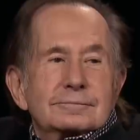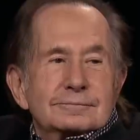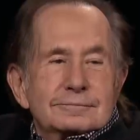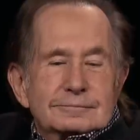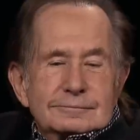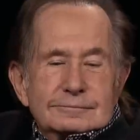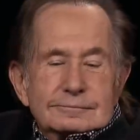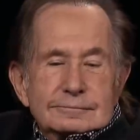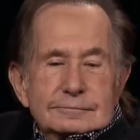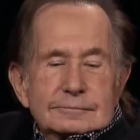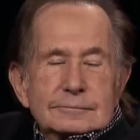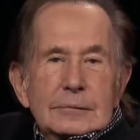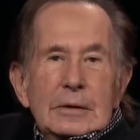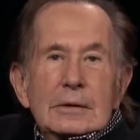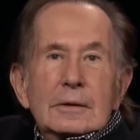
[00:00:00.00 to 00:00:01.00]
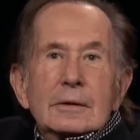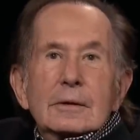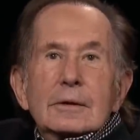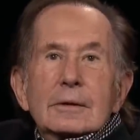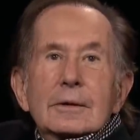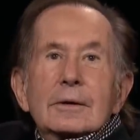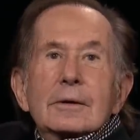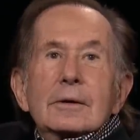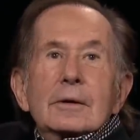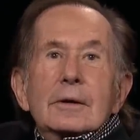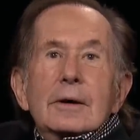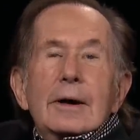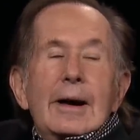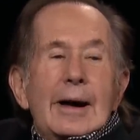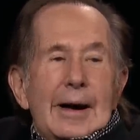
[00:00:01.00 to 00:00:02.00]
somebody bought you out of the lease.
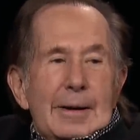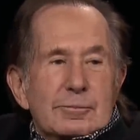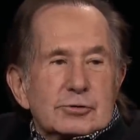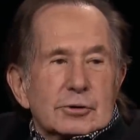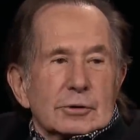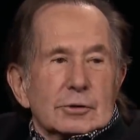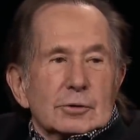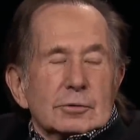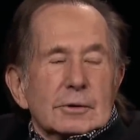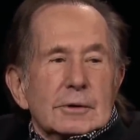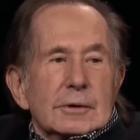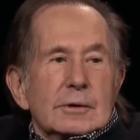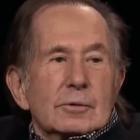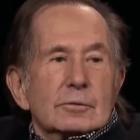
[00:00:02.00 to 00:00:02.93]
Absolutely.